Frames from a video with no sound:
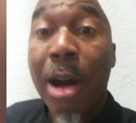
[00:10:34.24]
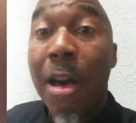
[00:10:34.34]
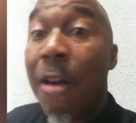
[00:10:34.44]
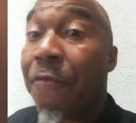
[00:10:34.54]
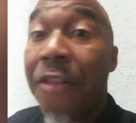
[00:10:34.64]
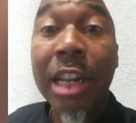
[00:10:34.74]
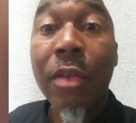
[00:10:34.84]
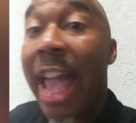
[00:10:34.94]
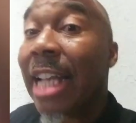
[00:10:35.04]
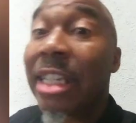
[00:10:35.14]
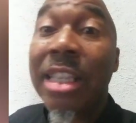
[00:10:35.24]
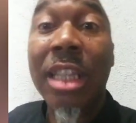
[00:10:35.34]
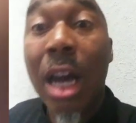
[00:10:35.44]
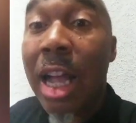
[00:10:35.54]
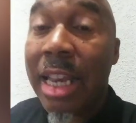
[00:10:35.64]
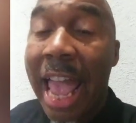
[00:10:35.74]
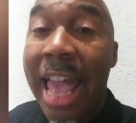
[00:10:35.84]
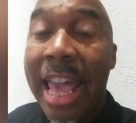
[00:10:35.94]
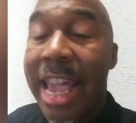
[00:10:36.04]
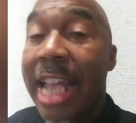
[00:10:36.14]
but Federer hasn't done
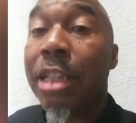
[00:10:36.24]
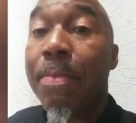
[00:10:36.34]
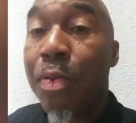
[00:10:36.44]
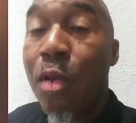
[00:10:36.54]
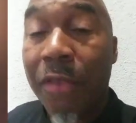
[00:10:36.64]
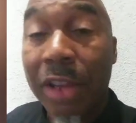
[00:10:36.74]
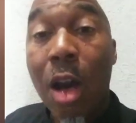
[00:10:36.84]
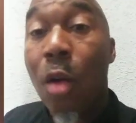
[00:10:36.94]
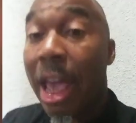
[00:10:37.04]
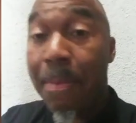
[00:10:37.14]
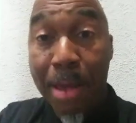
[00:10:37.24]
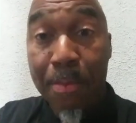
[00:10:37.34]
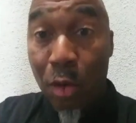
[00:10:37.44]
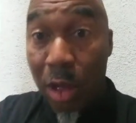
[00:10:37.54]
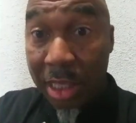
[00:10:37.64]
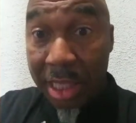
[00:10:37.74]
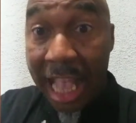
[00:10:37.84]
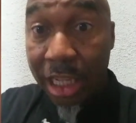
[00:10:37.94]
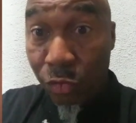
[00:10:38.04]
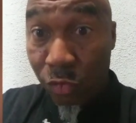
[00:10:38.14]
that. He hasn't proven. Okay, people,
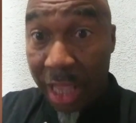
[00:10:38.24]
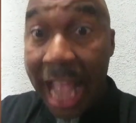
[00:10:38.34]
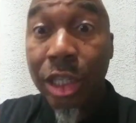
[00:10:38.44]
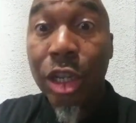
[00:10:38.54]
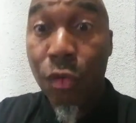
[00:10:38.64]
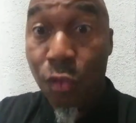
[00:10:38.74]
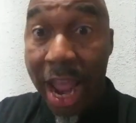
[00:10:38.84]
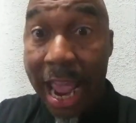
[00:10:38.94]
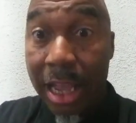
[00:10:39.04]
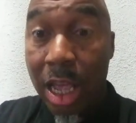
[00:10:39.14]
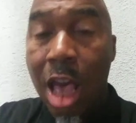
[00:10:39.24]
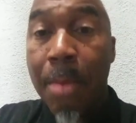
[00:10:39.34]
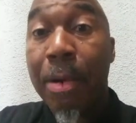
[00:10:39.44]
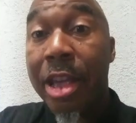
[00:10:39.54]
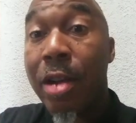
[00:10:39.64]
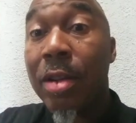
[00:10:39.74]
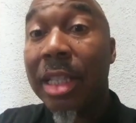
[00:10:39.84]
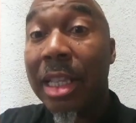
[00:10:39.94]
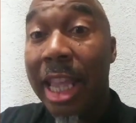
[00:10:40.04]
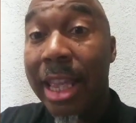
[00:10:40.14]
that's that's correct. But
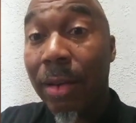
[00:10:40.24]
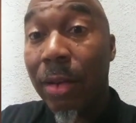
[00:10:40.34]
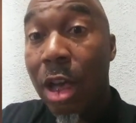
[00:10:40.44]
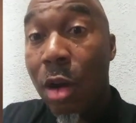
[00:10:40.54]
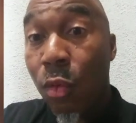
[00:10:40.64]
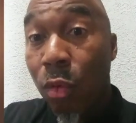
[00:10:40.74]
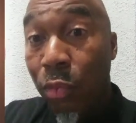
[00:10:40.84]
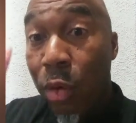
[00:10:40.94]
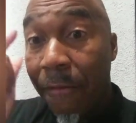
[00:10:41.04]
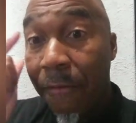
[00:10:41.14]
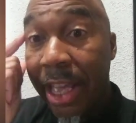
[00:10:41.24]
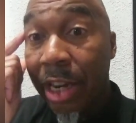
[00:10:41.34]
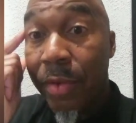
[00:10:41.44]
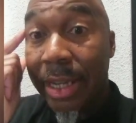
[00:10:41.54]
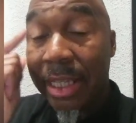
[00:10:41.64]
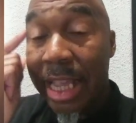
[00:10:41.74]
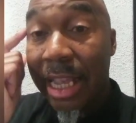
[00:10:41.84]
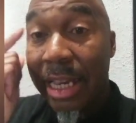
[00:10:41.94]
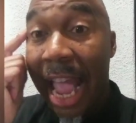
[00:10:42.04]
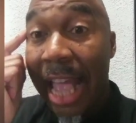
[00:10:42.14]
here's the deal: what Federer is
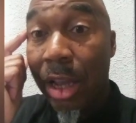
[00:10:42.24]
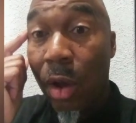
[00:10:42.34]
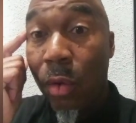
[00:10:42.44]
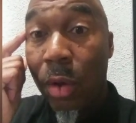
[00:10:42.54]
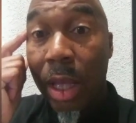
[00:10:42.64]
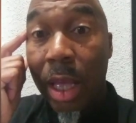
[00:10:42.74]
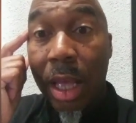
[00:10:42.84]
thinking now, though,